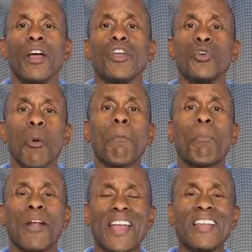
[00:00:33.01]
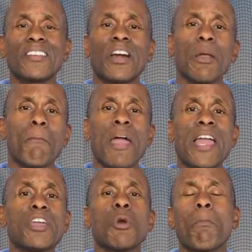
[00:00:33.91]
your brain is going to
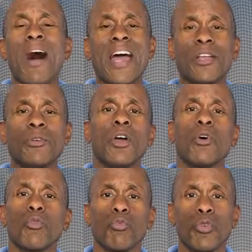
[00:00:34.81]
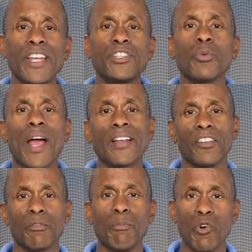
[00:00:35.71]
make your body redirect
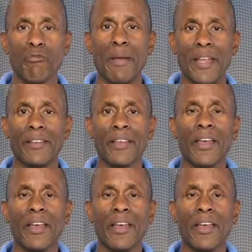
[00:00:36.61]
its movement.